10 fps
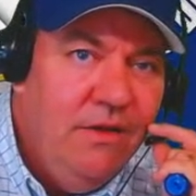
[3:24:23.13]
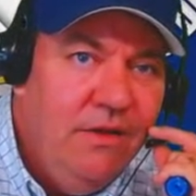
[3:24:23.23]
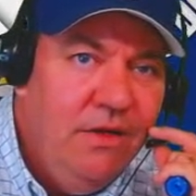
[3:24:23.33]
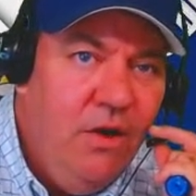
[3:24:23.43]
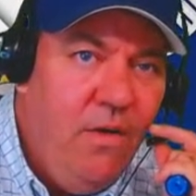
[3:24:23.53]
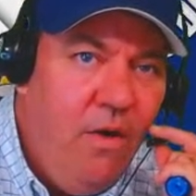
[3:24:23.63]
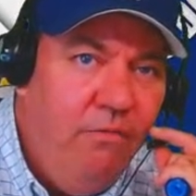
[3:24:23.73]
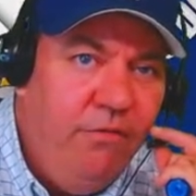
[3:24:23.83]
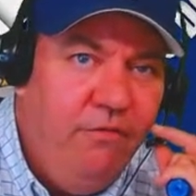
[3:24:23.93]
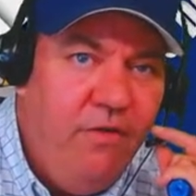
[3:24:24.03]
Go 0
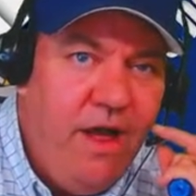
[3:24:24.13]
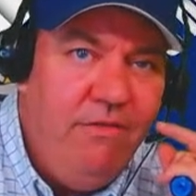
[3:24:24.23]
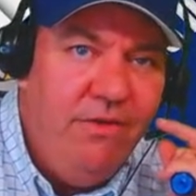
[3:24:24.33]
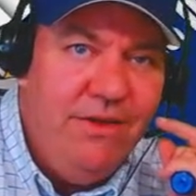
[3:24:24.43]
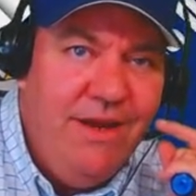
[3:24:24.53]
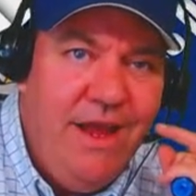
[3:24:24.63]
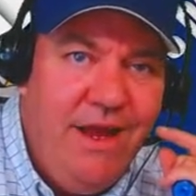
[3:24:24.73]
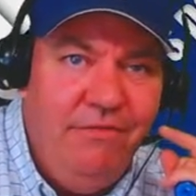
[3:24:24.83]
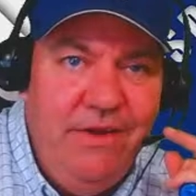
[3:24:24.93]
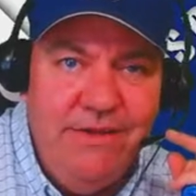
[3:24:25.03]
for 5 on the
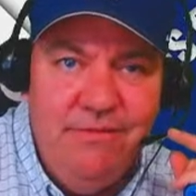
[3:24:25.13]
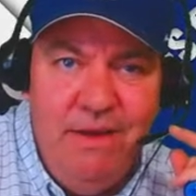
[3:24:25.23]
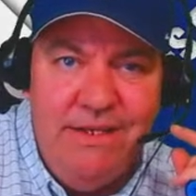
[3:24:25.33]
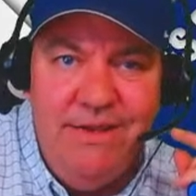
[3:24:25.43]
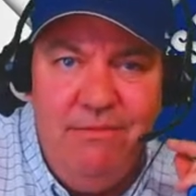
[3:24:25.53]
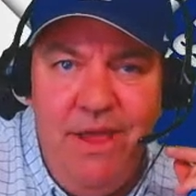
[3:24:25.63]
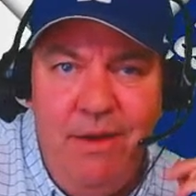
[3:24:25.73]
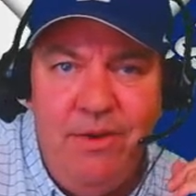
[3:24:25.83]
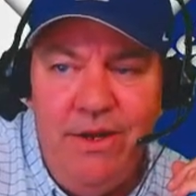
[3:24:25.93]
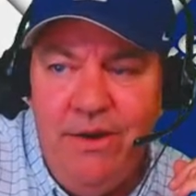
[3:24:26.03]
night if he doesn't make something
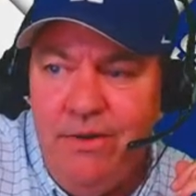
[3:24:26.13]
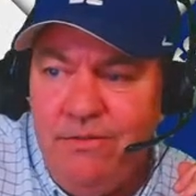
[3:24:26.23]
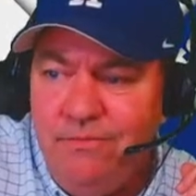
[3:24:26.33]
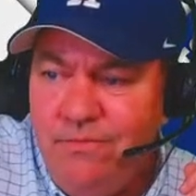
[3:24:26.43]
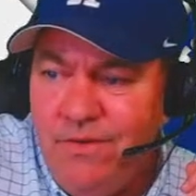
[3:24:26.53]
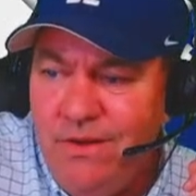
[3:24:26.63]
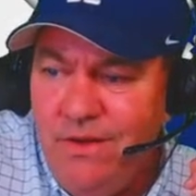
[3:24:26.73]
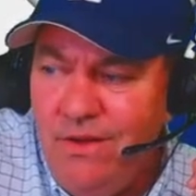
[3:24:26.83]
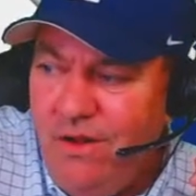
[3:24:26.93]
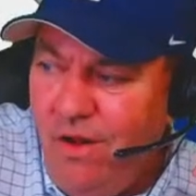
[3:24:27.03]
happen here.
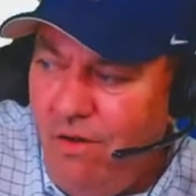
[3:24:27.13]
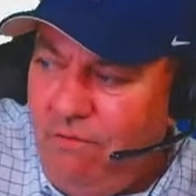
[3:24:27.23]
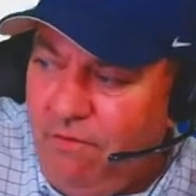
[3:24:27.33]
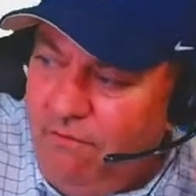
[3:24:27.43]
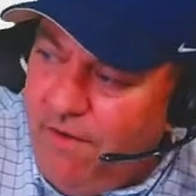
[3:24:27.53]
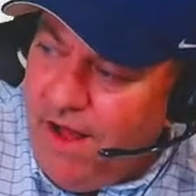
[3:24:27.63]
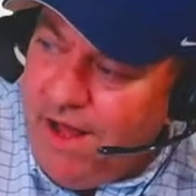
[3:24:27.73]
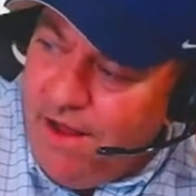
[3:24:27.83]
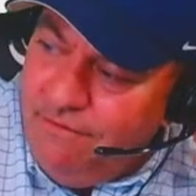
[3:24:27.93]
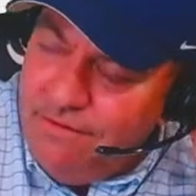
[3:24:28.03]
0 for
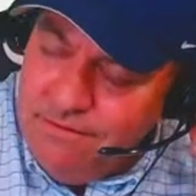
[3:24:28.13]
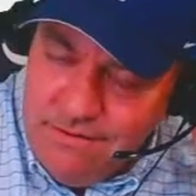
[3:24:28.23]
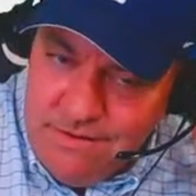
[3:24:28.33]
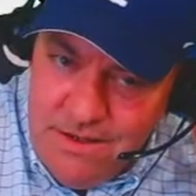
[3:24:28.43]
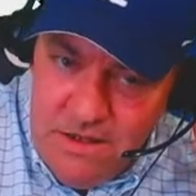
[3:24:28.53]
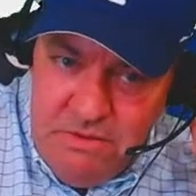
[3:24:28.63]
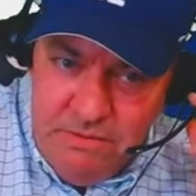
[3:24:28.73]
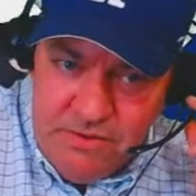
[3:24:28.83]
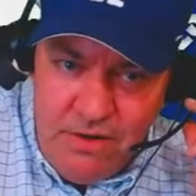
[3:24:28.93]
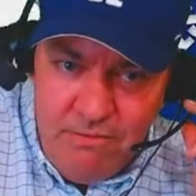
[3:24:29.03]
5.
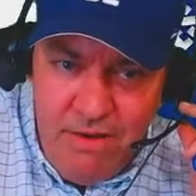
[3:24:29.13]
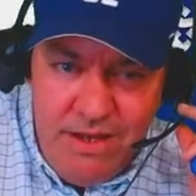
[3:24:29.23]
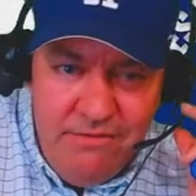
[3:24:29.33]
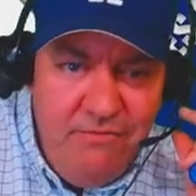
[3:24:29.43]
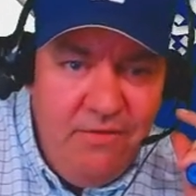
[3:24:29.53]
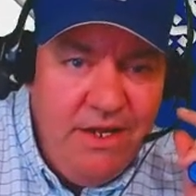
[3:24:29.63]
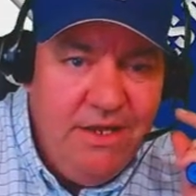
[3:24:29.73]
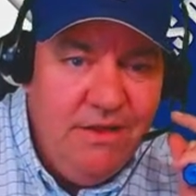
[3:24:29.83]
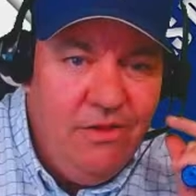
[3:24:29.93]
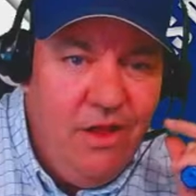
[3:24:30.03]
People start making funny
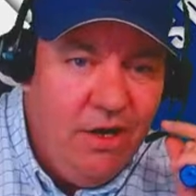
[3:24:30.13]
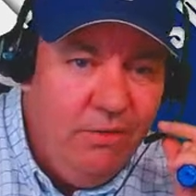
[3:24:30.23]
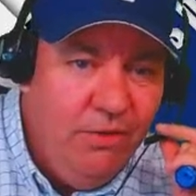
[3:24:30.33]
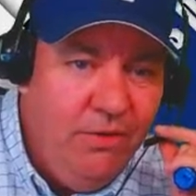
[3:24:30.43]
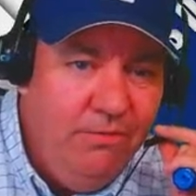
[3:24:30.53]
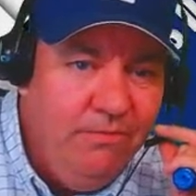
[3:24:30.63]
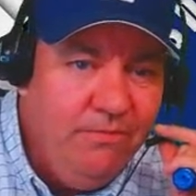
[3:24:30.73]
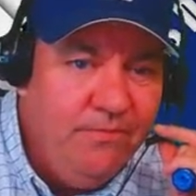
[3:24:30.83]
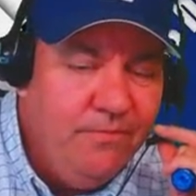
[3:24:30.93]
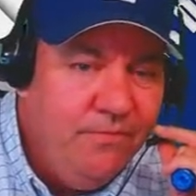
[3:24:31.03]
in the locker room.
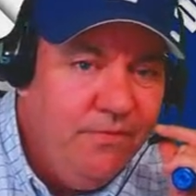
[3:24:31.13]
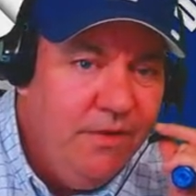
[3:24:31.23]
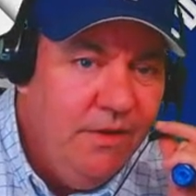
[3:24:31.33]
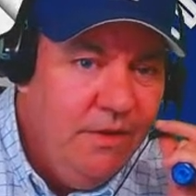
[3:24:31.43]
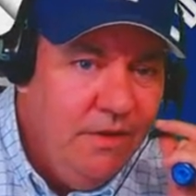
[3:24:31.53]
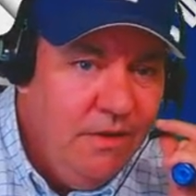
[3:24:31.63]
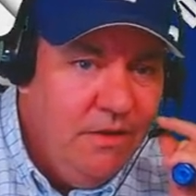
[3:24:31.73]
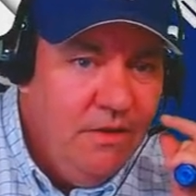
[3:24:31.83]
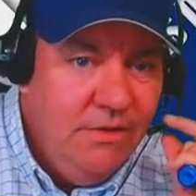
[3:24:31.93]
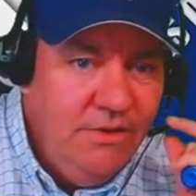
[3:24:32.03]

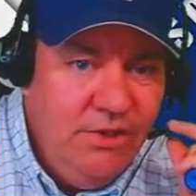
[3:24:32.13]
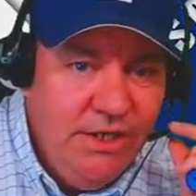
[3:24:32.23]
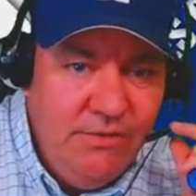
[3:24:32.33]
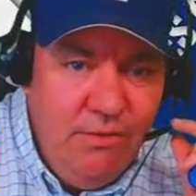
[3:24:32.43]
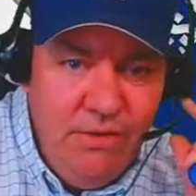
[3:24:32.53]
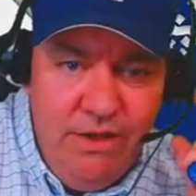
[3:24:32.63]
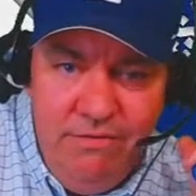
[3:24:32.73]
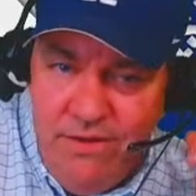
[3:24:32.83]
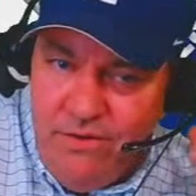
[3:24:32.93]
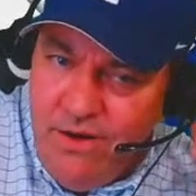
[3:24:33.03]
Chicks won't give
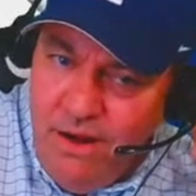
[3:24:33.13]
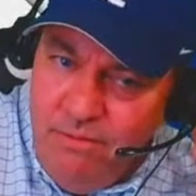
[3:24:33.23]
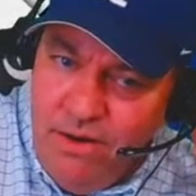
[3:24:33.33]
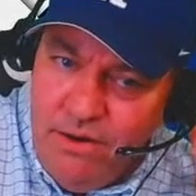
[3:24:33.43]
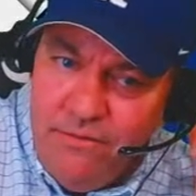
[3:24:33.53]
you their number.